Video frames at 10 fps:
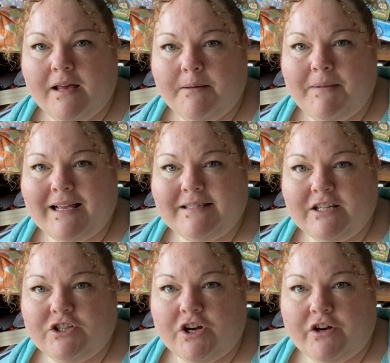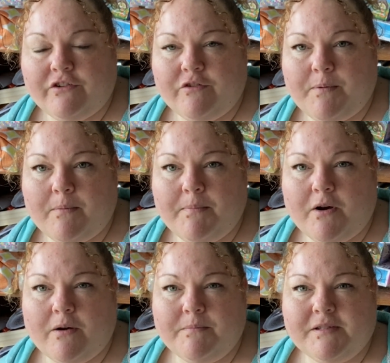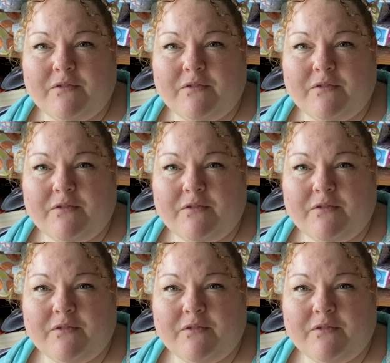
plastic jar full of pom-poms.